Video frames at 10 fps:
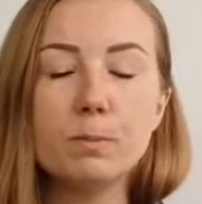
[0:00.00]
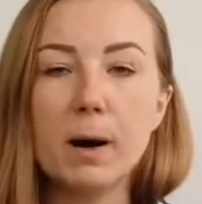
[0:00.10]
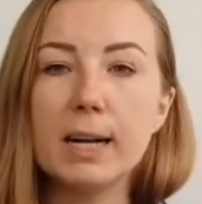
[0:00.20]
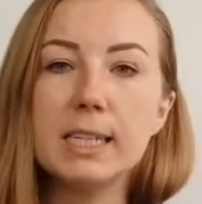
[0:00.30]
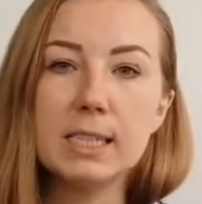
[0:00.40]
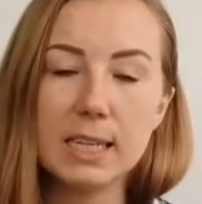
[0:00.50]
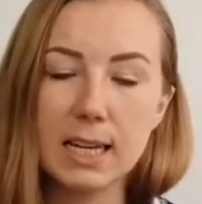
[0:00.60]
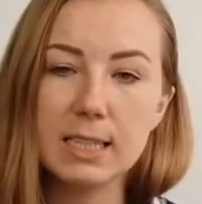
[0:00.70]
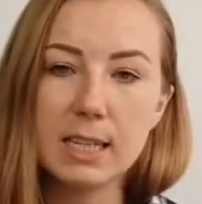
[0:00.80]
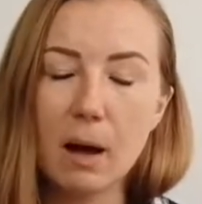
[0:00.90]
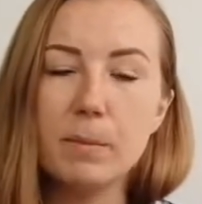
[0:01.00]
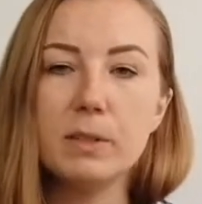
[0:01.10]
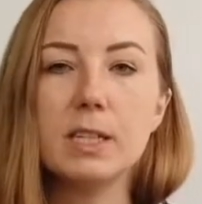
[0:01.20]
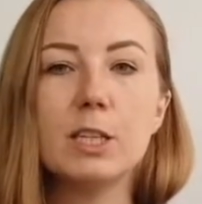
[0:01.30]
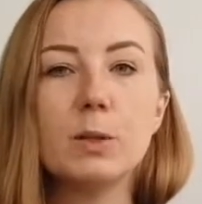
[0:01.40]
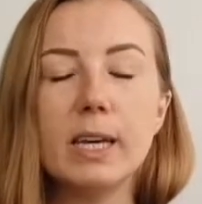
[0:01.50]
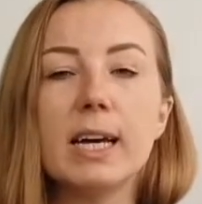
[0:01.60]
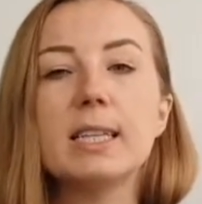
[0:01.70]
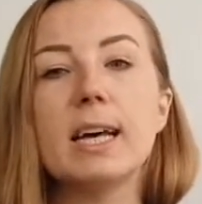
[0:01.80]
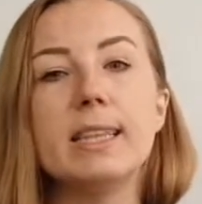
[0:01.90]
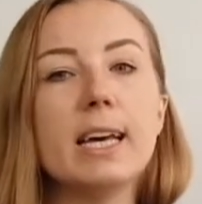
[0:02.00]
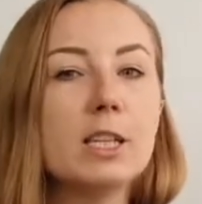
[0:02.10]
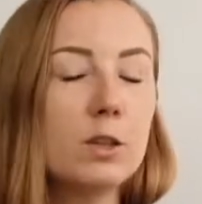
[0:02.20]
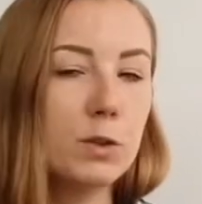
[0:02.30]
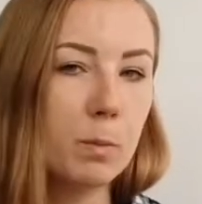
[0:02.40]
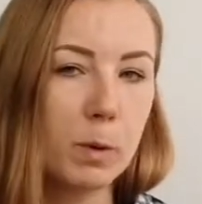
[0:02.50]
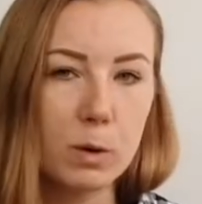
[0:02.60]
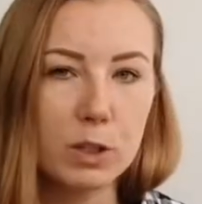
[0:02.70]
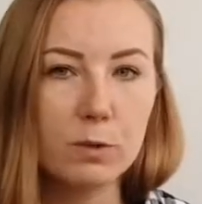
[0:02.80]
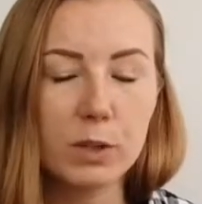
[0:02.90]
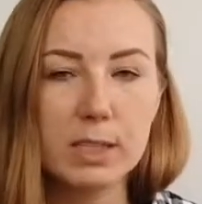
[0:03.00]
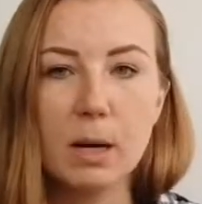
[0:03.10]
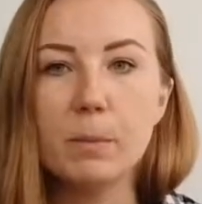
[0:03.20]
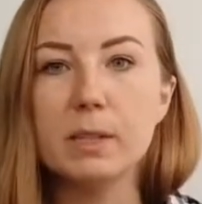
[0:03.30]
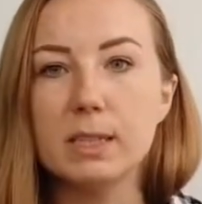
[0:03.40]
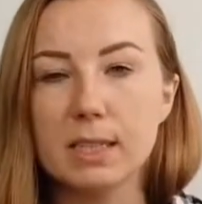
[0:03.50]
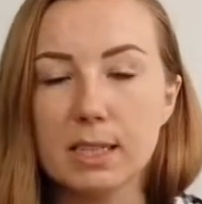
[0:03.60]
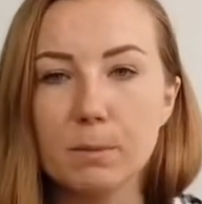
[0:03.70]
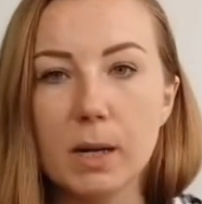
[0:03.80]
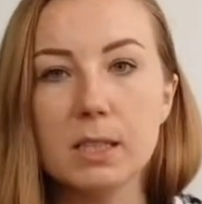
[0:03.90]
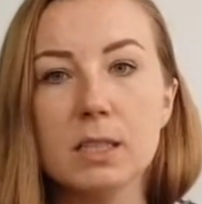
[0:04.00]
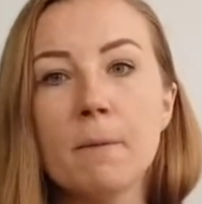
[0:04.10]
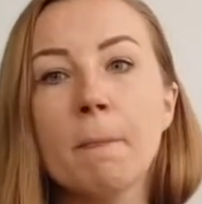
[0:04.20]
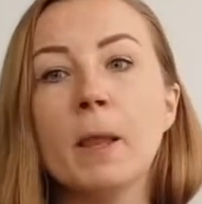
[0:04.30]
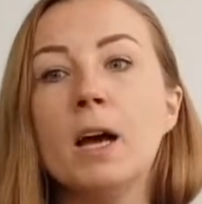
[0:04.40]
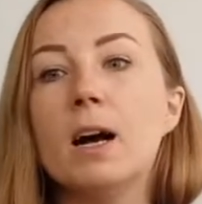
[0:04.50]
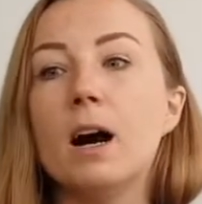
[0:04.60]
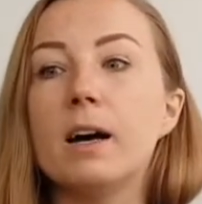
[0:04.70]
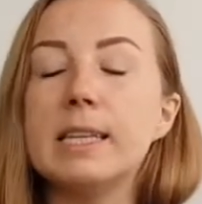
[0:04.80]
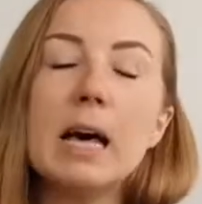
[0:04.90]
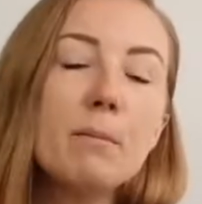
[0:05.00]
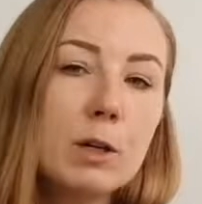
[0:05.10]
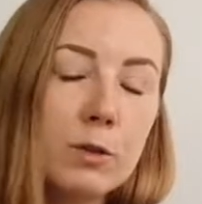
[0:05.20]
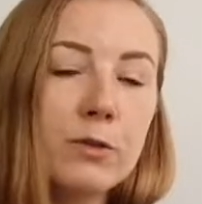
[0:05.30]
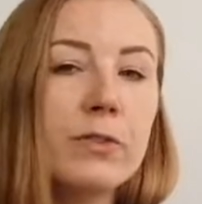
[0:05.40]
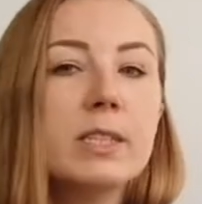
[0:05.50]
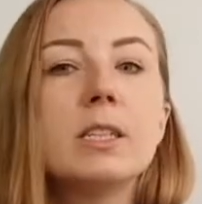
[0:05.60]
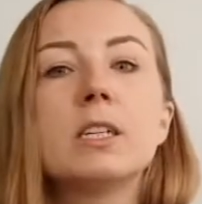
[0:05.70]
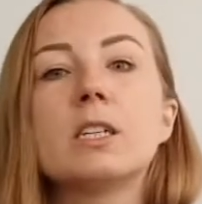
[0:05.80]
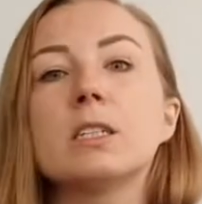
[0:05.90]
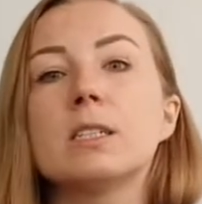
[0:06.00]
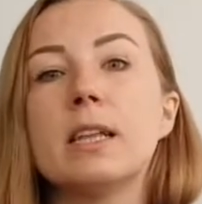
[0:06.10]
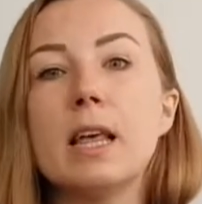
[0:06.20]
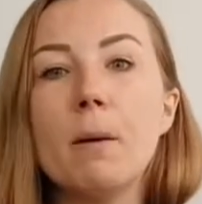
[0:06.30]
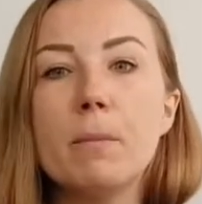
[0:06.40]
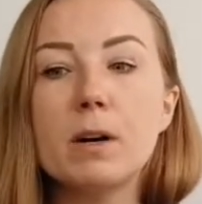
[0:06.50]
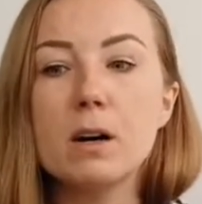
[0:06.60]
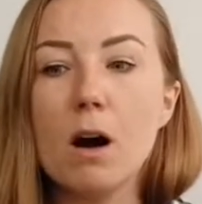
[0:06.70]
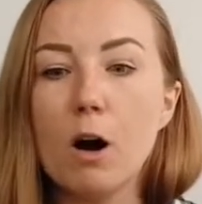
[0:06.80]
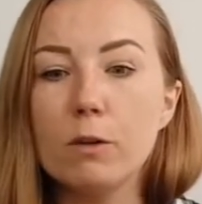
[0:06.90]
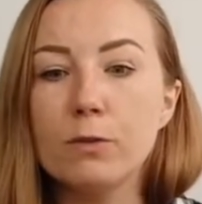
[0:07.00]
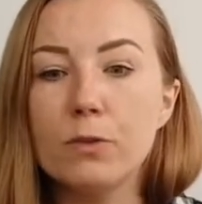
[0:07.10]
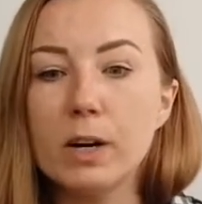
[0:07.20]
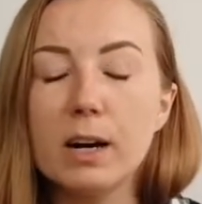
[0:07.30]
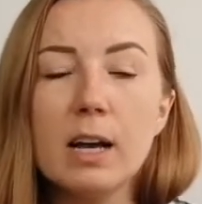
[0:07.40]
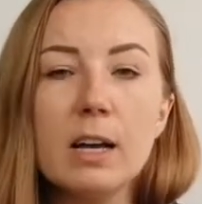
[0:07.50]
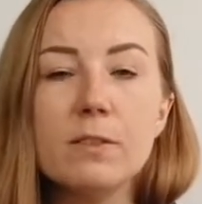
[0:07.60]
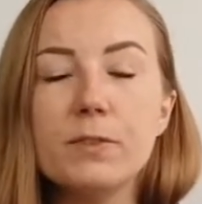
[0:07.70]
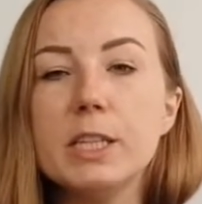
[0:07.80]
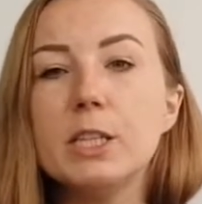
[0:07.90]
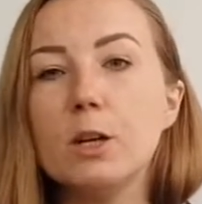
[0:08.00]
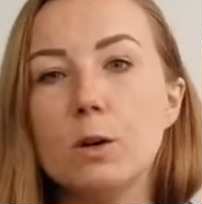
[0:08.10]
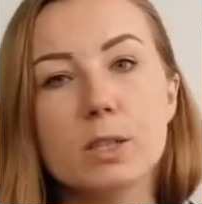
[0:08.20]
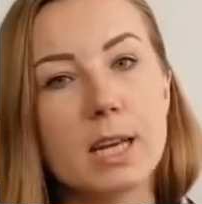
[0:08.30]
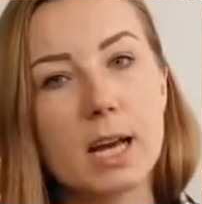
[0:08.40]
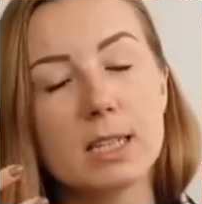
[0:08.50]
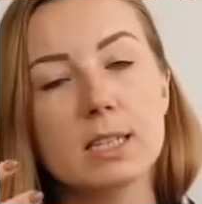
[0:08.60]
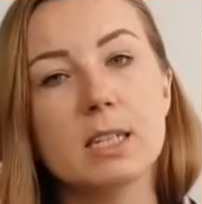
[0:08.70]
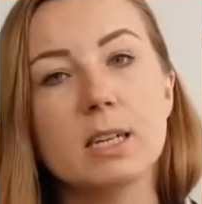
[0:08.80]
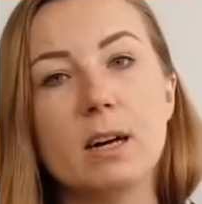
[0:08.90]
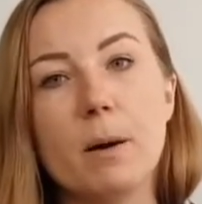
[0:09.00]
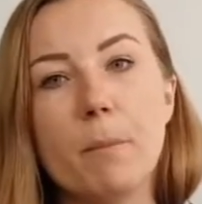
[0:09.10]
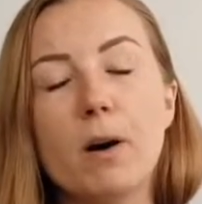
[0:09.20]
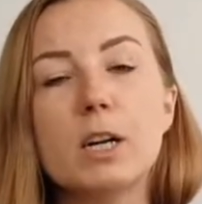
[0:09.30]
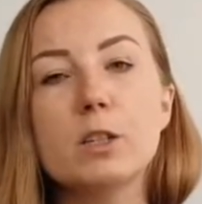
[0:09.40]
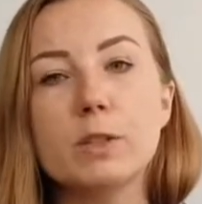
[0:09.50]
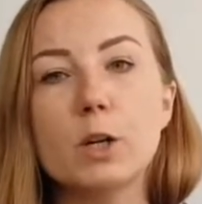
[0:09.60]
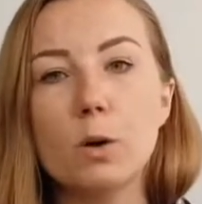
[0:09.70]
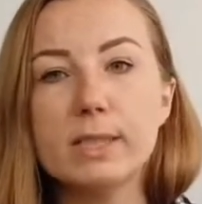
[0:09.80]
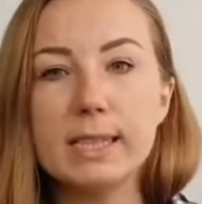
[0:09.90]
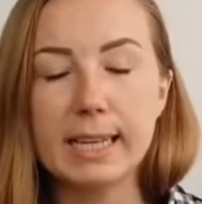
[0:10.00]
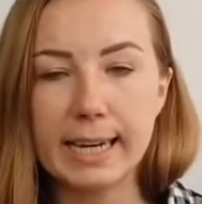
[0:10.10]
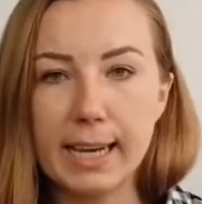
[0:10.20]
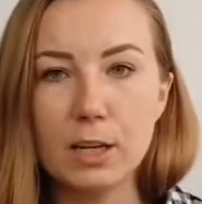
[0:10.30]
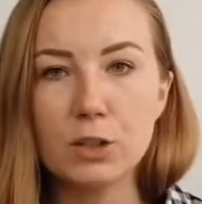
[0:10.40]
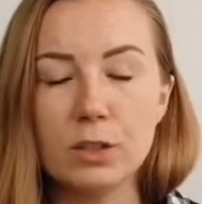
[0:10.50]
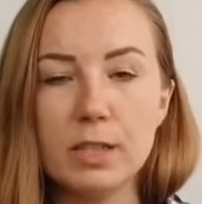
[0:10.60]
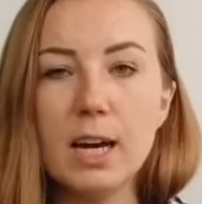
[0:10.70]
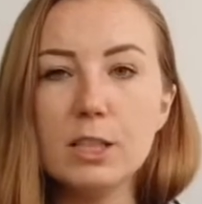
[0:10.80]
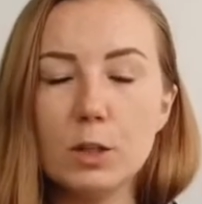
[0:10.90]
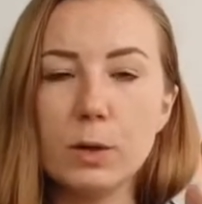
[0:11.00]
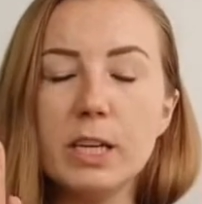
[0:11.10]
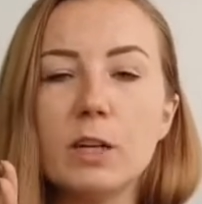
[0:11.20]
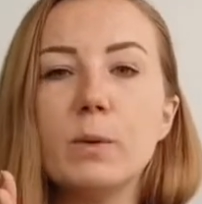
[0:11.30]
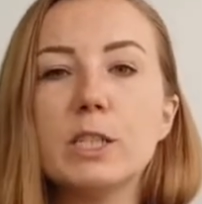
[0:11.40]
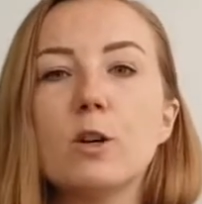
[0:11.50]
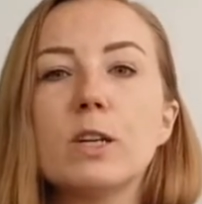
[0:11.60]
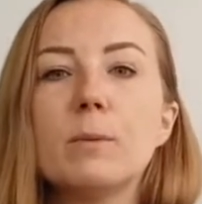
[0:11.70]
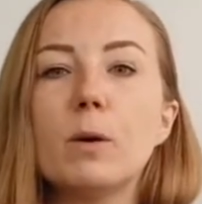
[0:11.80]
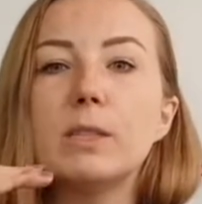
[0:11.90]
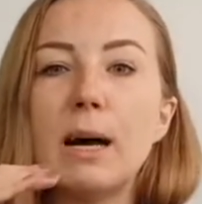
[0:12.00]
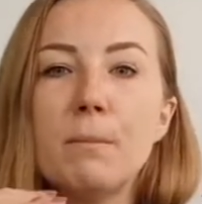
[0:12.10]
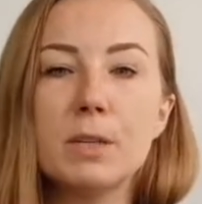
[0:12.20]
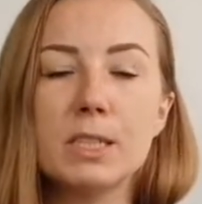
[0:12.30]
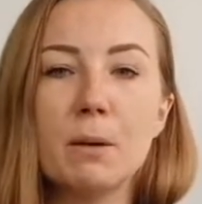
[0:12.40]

buddies as couples that you get at the end of your project, for example, in 6 months. The number of visitors, the number of videos as a part of the content creation. So here we are talking about numbers.